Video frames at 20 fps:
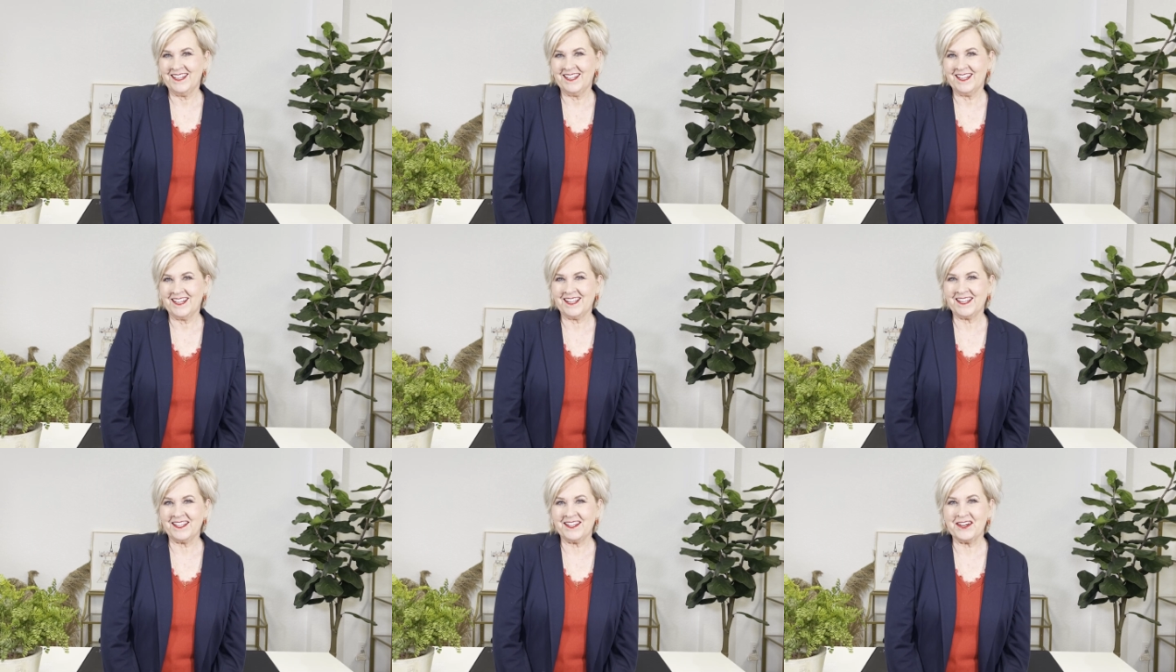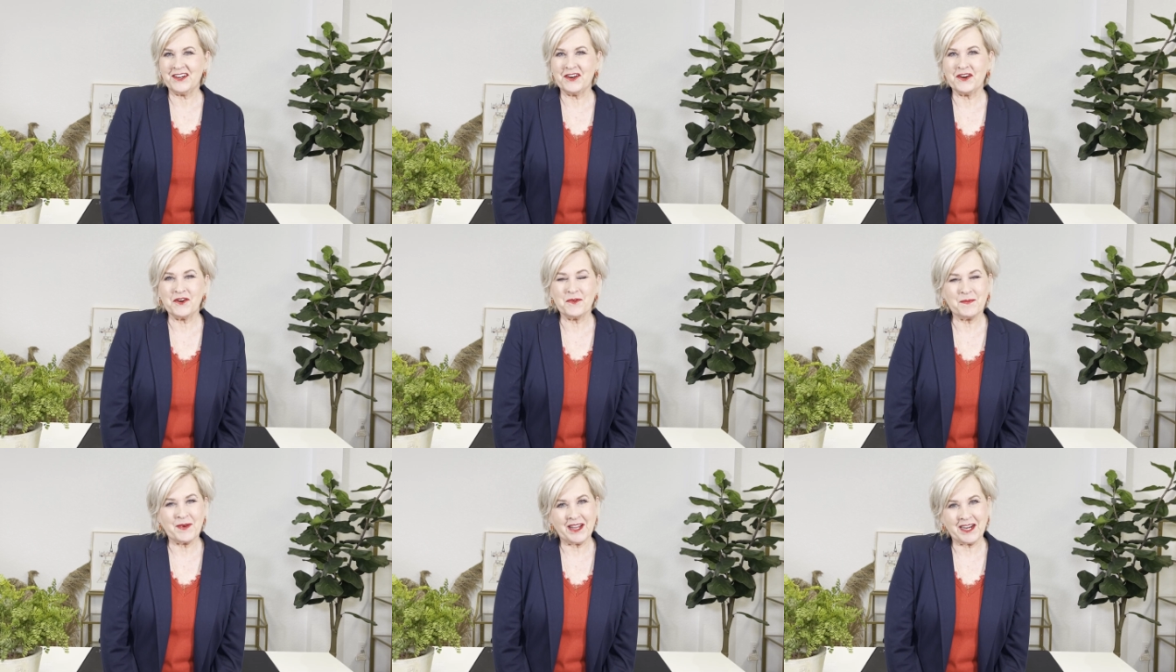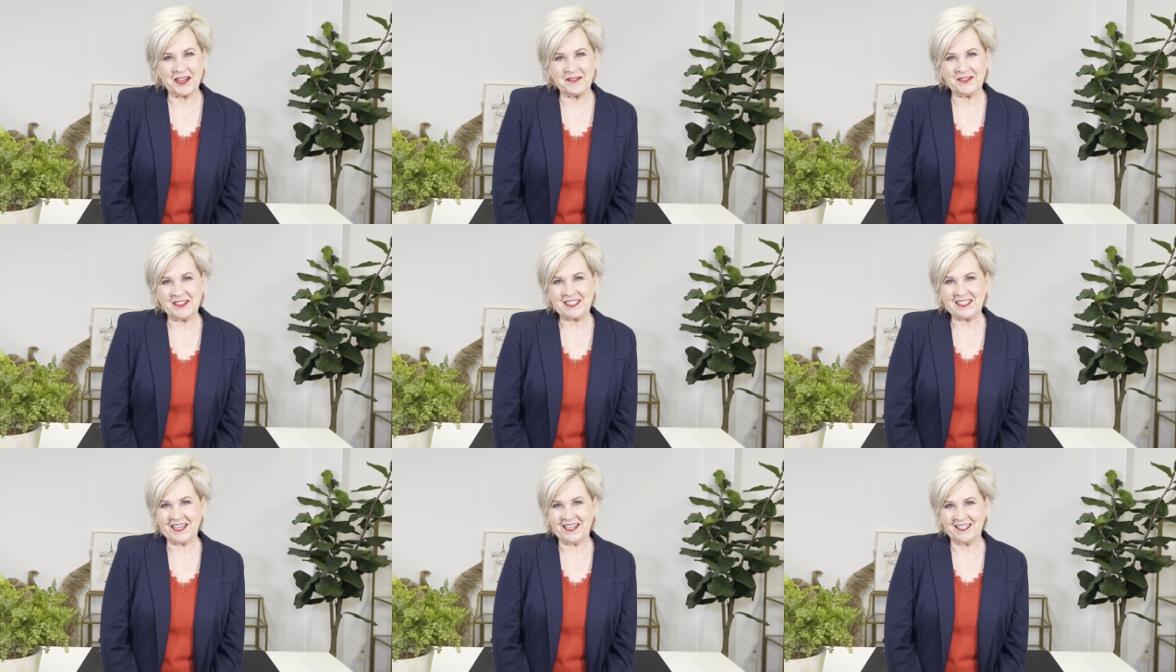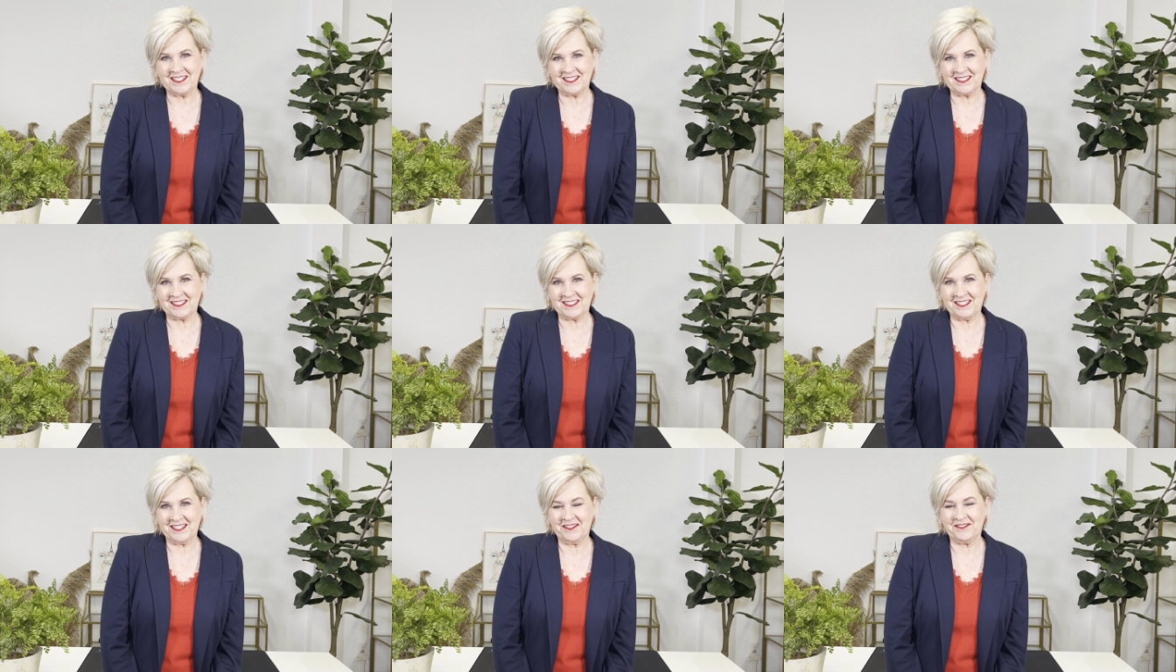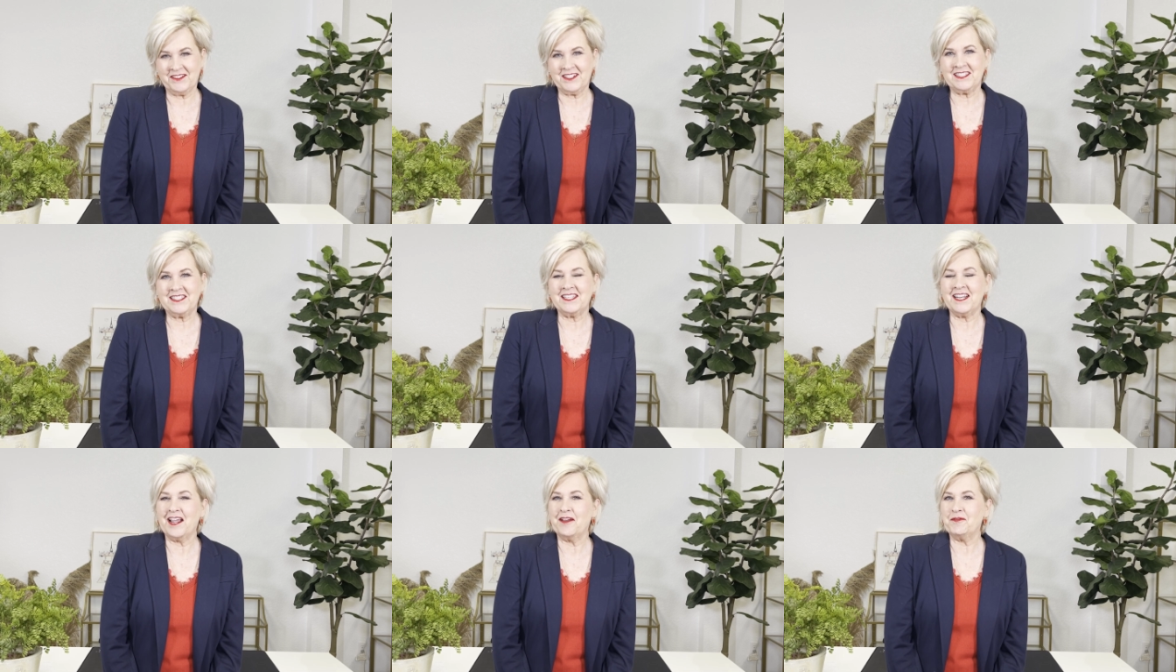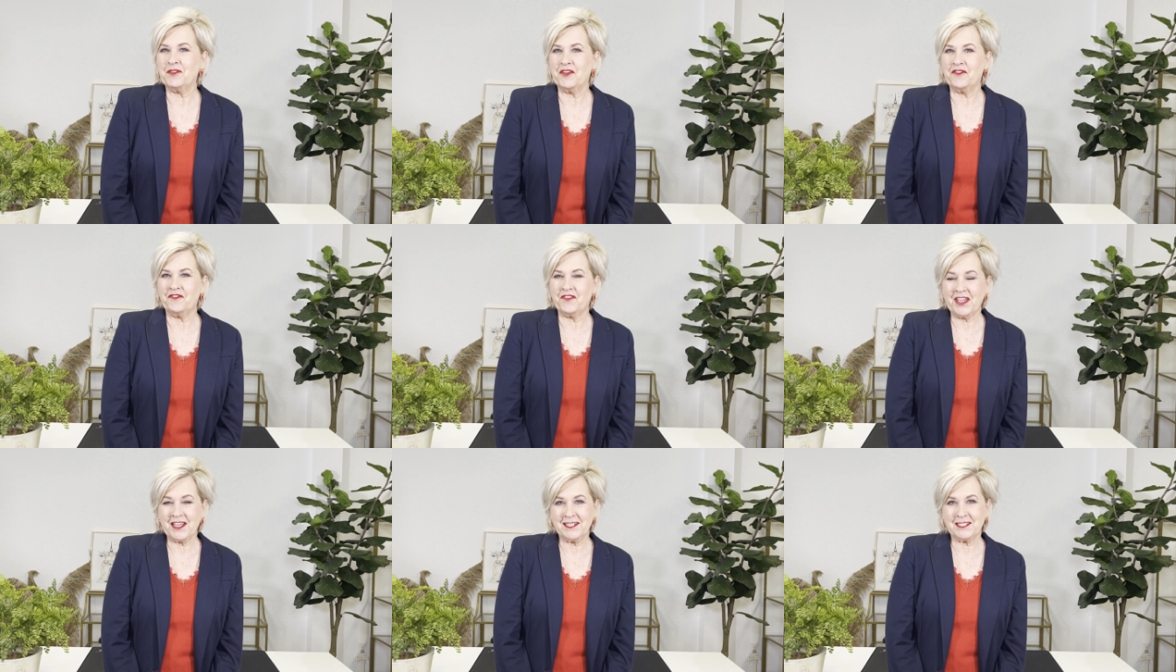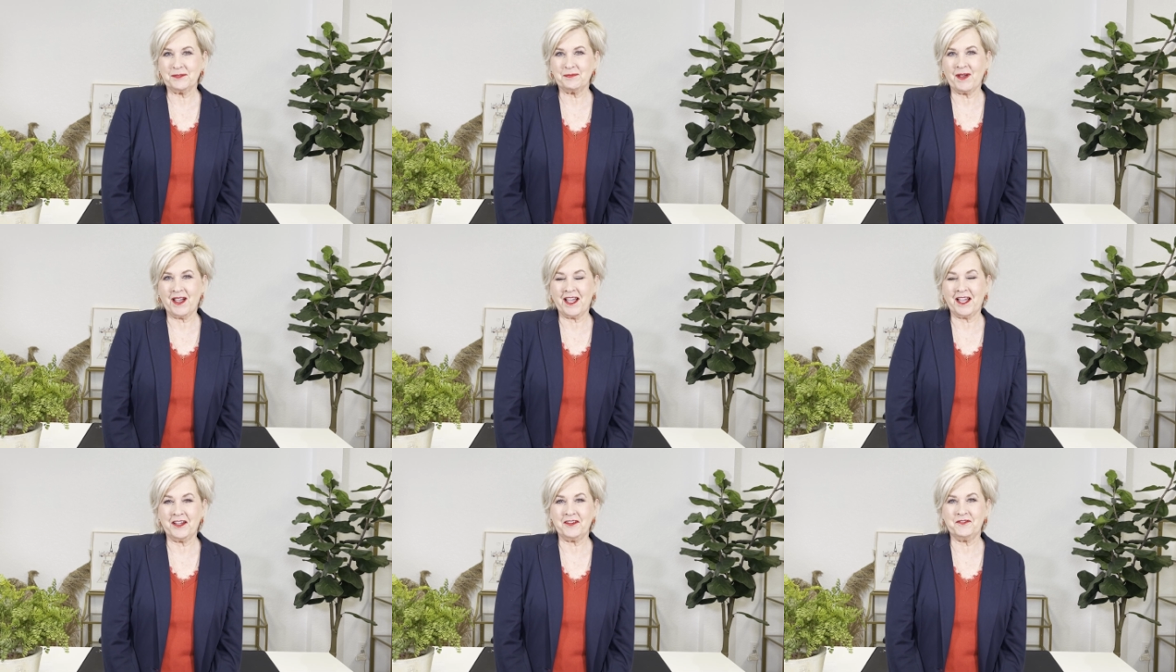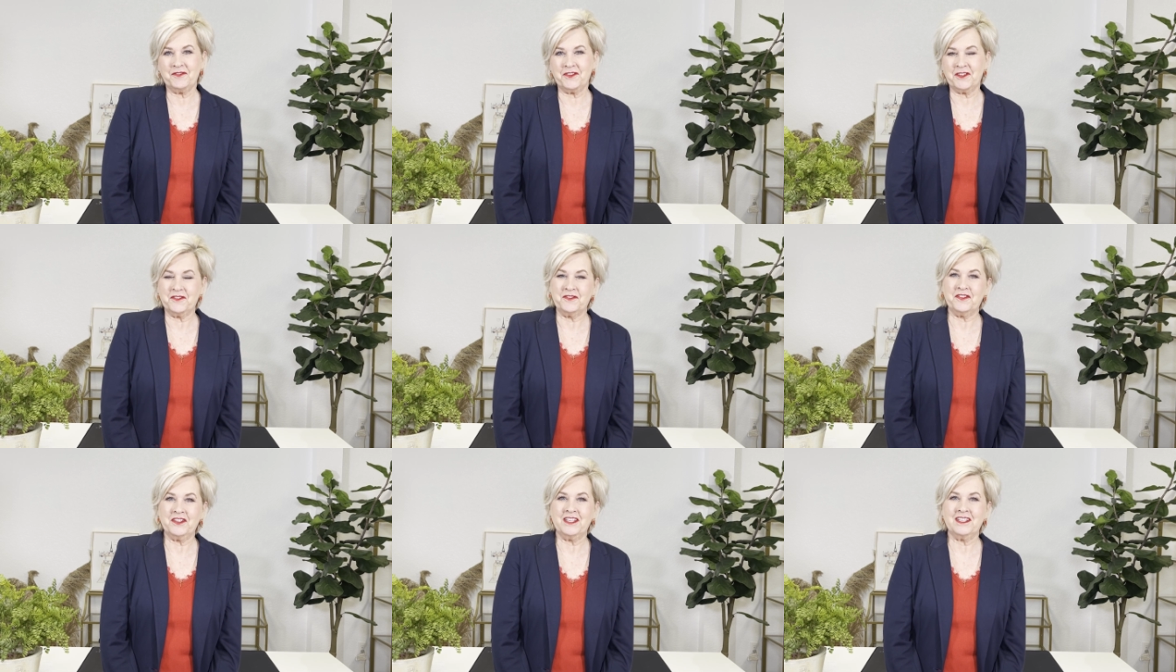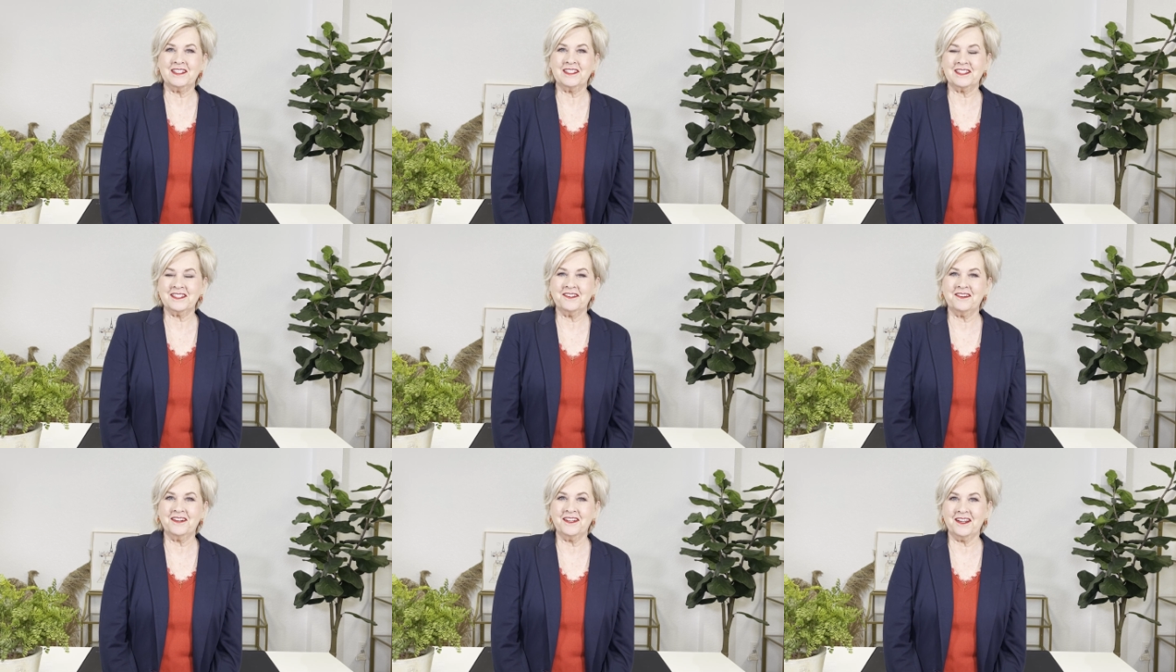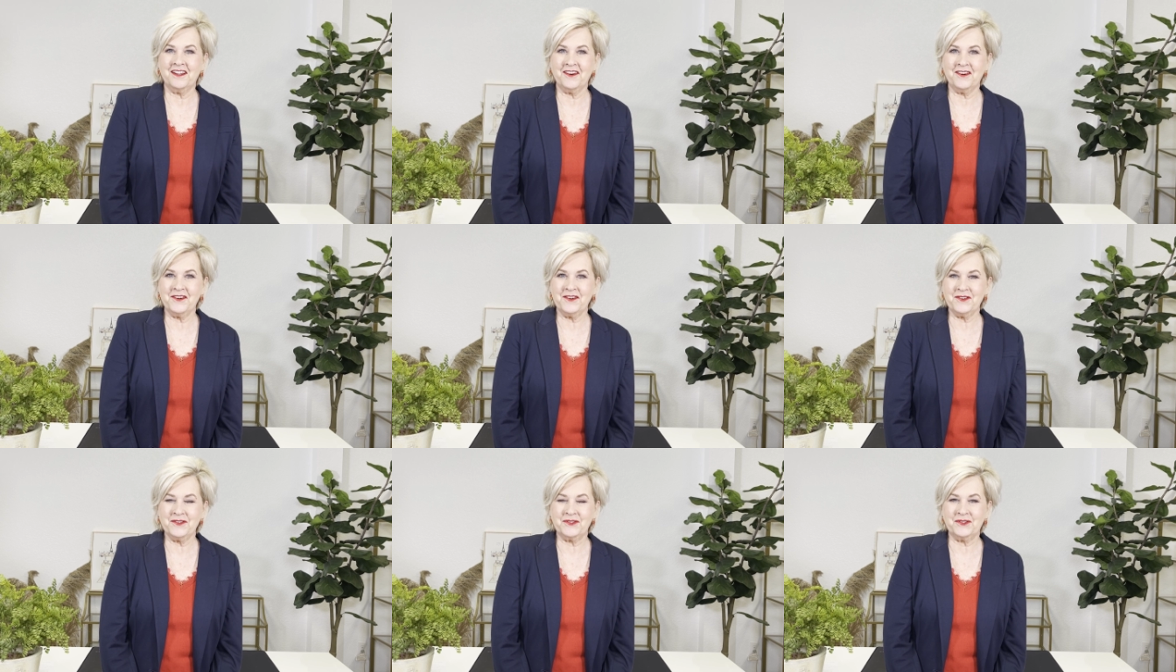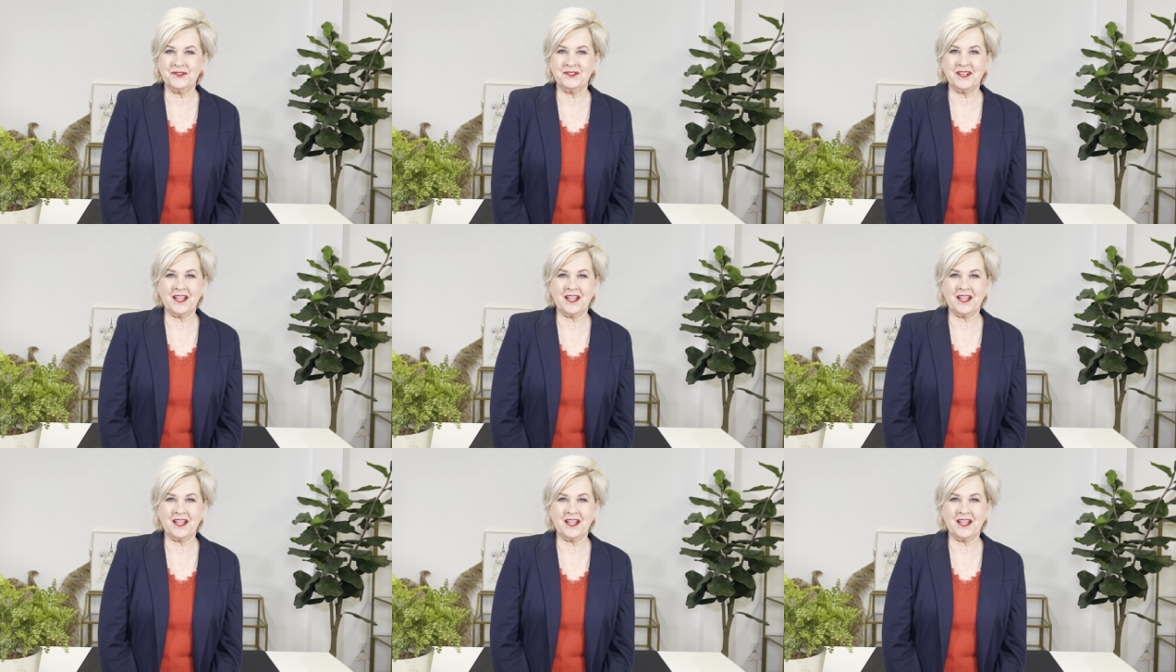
Hello, my name is Tania Stevens, and I'm the face behind 50 is Not Old.